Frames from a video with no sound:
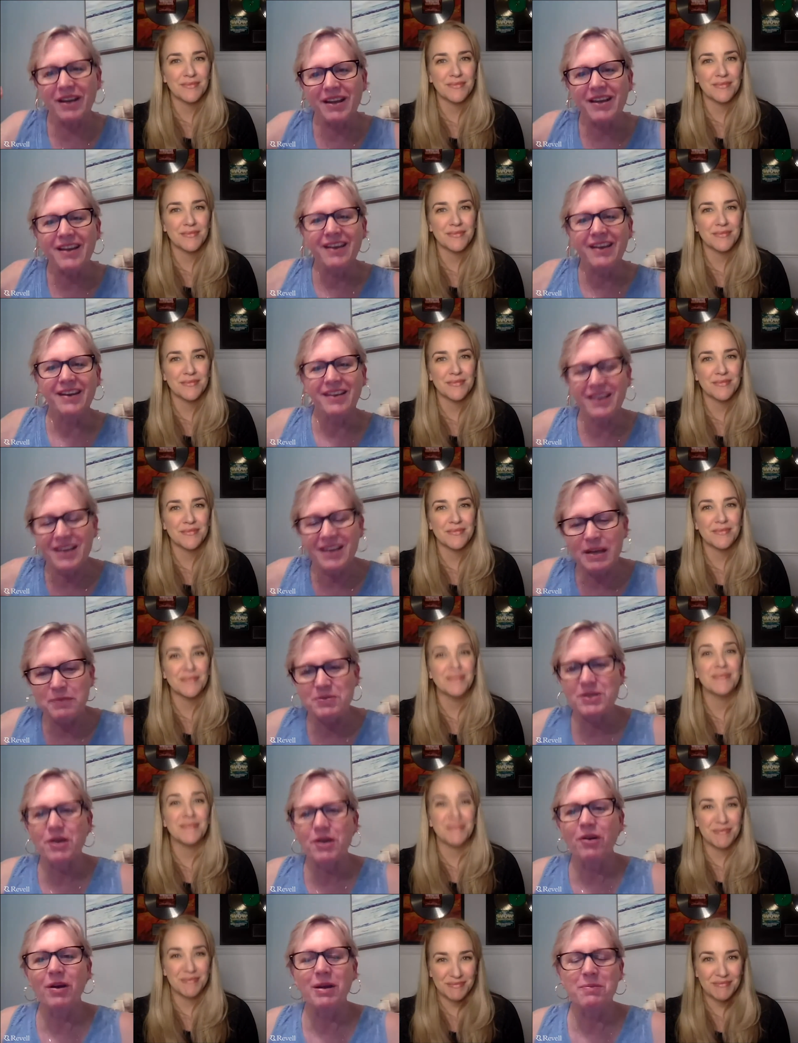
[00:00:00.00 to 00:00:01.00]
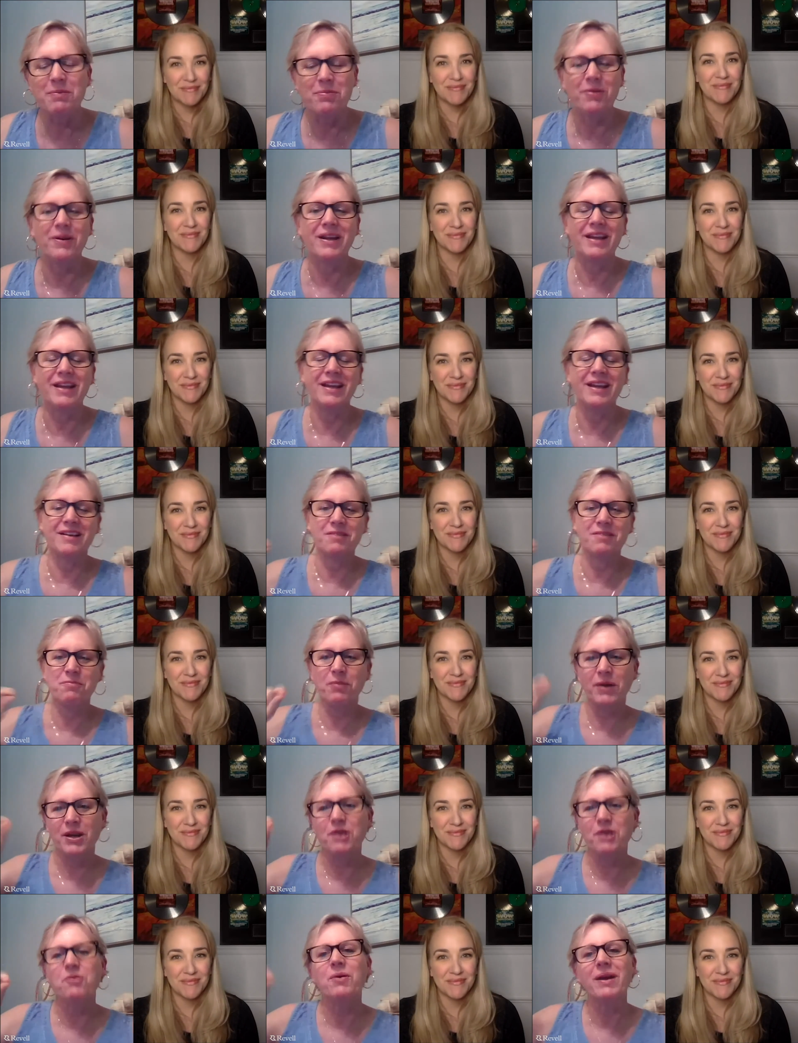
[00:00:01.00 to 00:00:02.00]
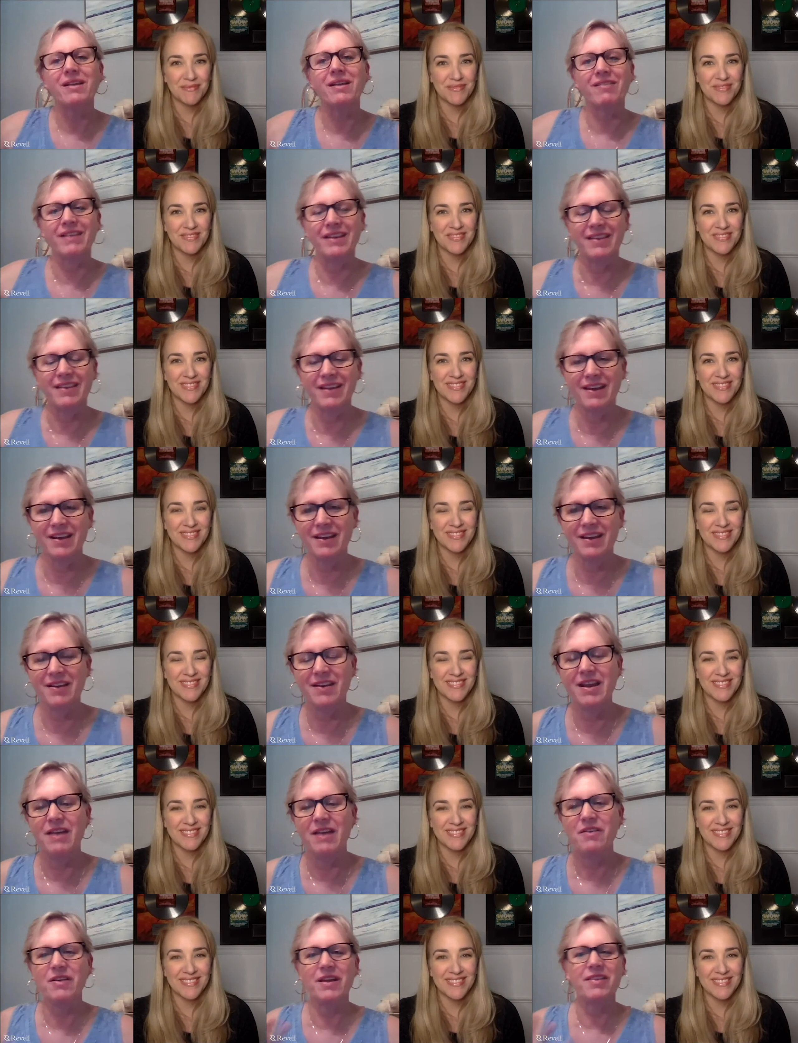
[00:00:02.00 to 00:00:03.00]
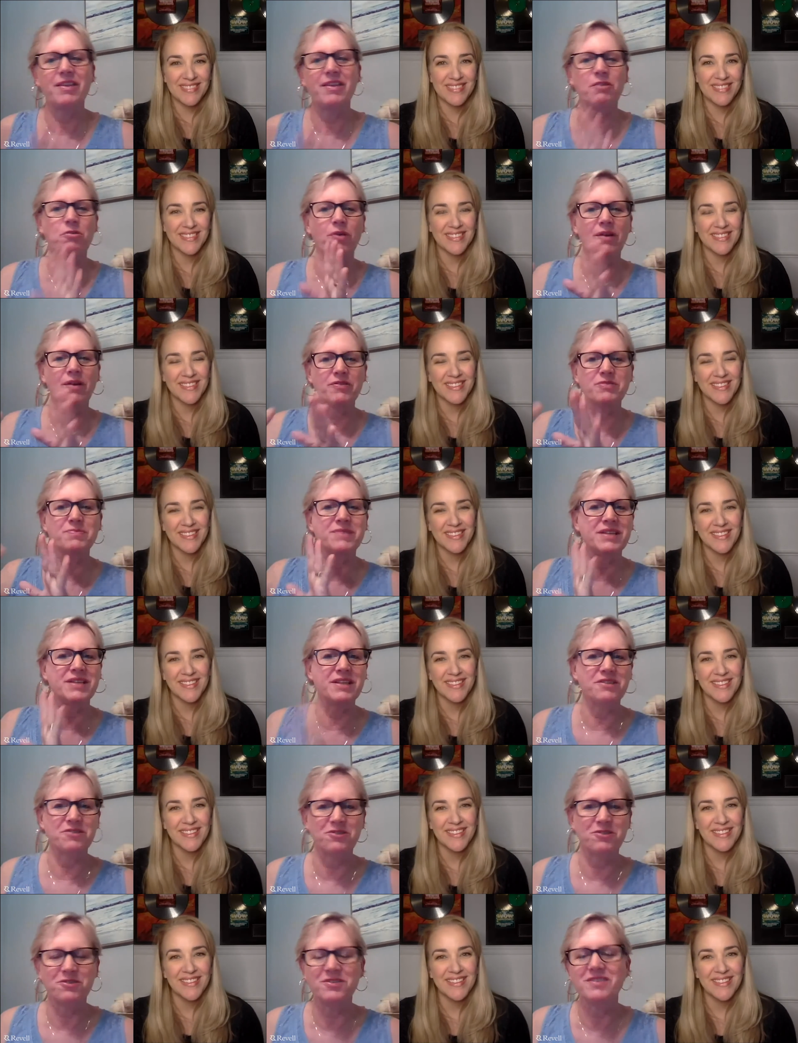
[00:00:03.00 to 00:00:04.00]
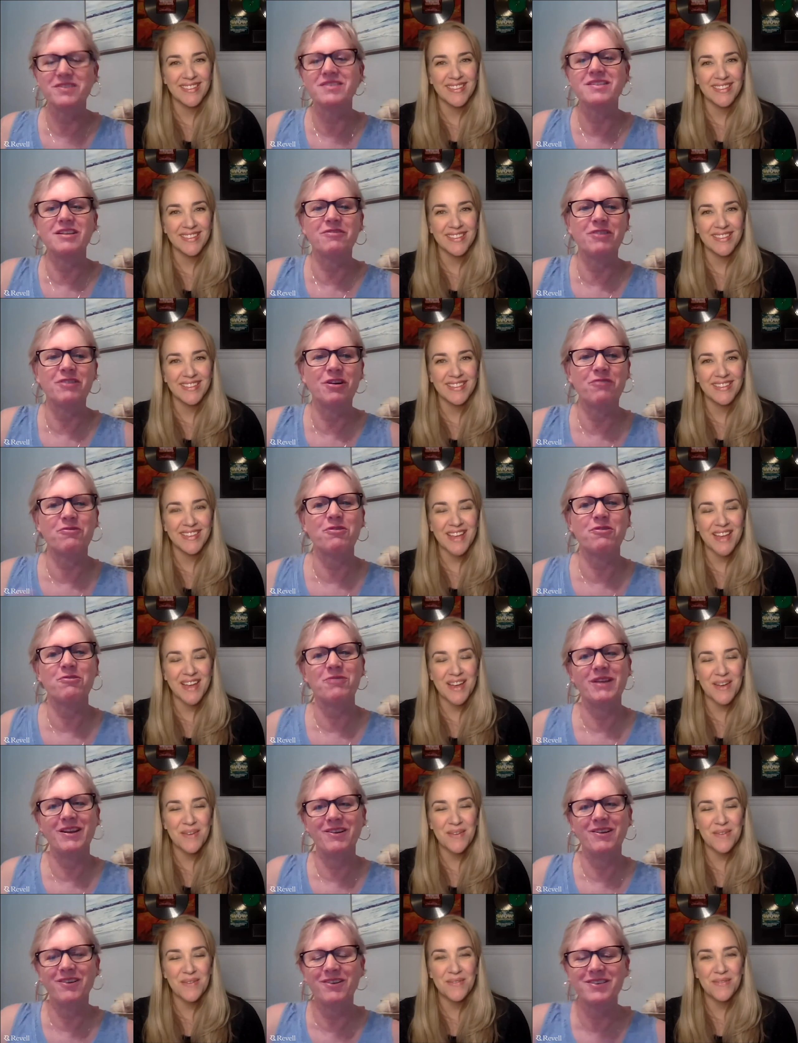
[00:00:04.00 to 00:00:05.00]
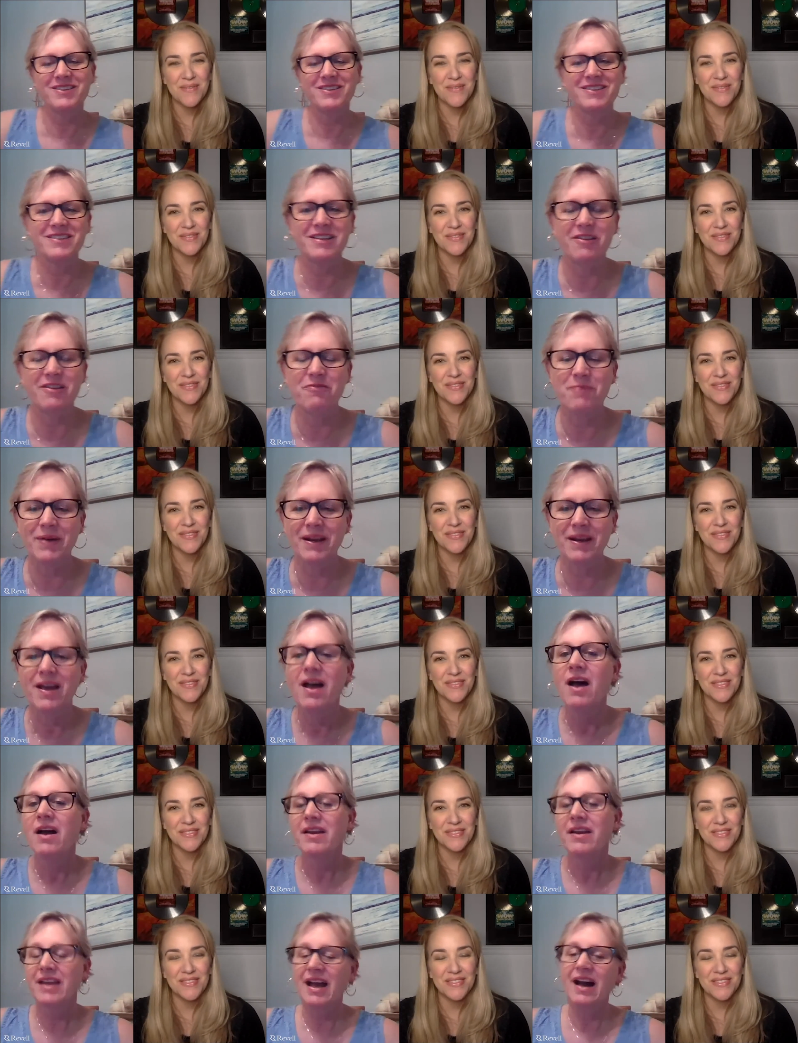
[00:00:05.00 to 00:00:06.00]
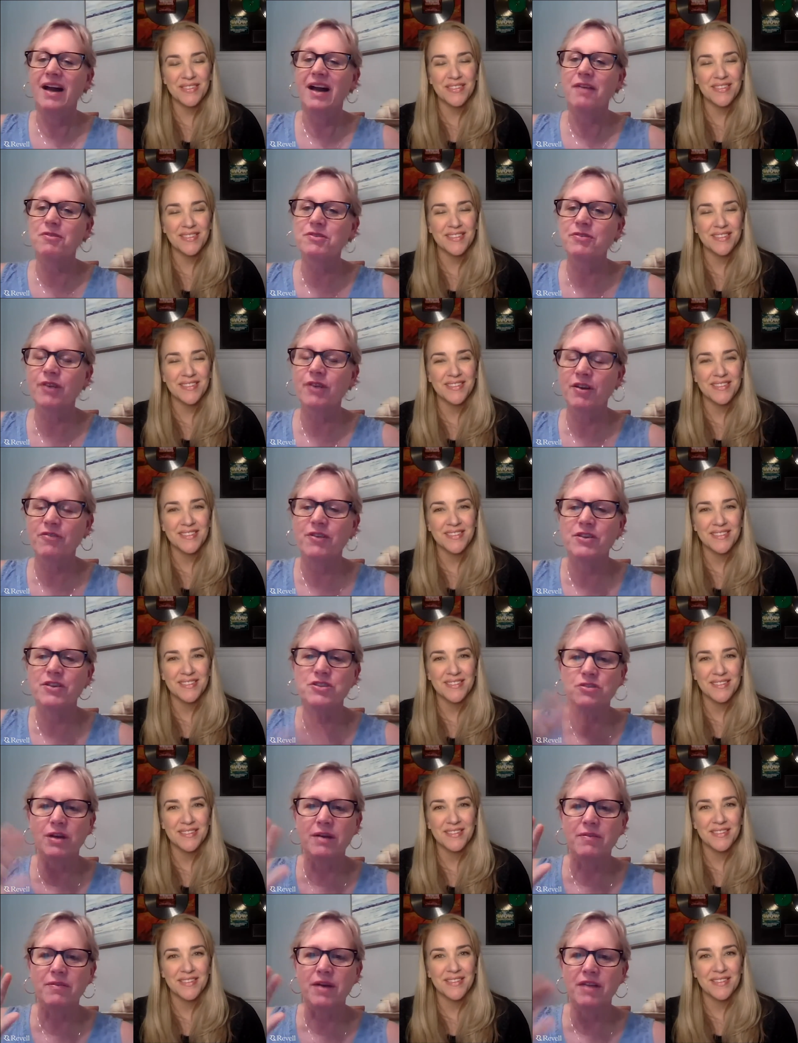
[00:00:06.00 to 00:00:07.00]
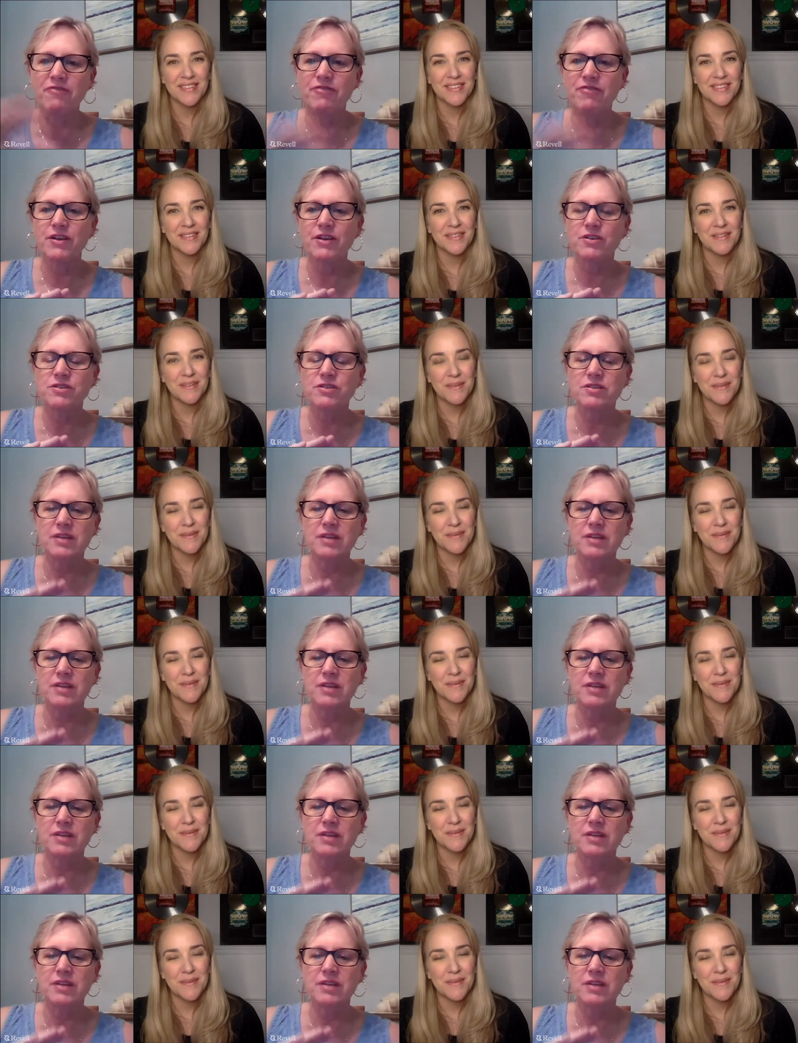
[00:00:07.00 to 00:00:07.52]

Speaker 1: kind of keeps going pretty pretty quickly then, and and I think we'll have some teasers and stuff out for readers and stuff. But yeah, it was very fun. So I, I finished